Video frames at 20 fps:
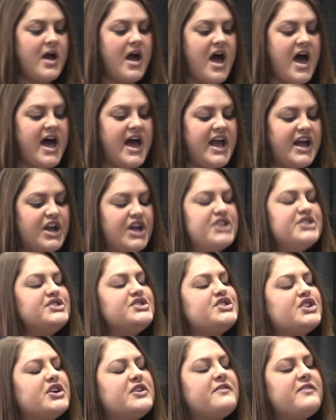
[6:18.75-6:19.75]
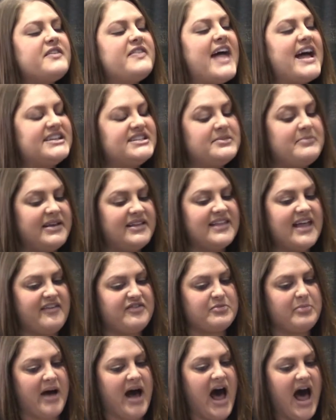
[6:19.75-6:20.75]
uh, a concern for that to be
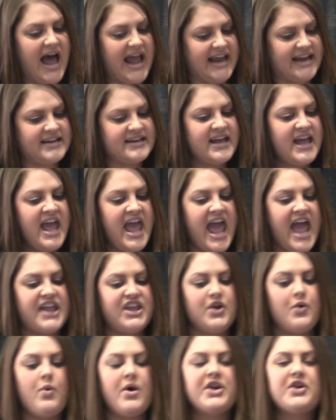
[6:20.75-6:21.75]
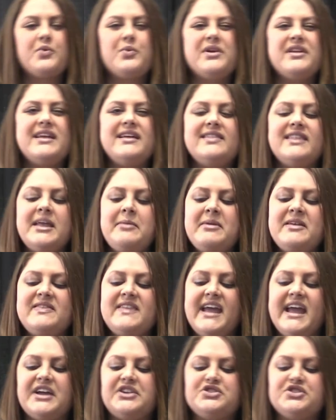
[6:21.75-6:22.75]
left behind. And you want to really limit
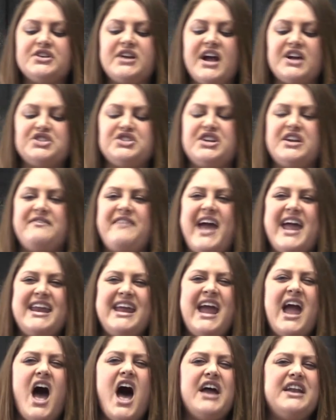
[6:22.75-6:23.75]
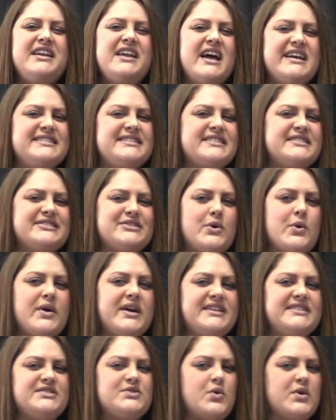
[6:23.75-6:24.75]
the introduction of any
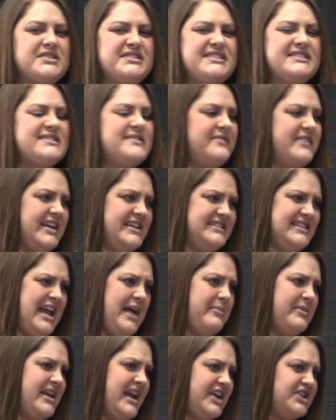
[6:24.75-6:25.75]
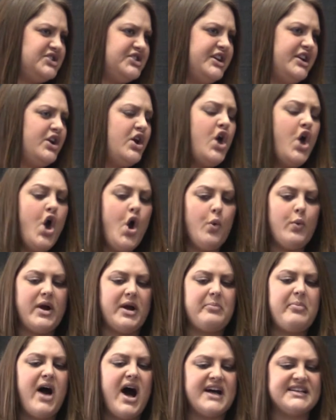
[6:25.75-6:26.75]
unnecessary sources of contamination
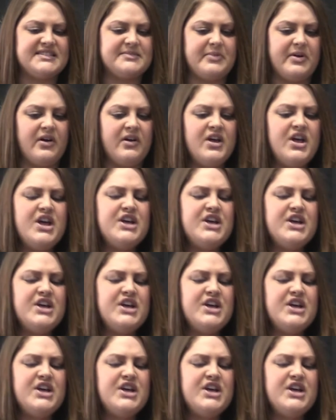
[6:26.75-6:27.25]
where possible.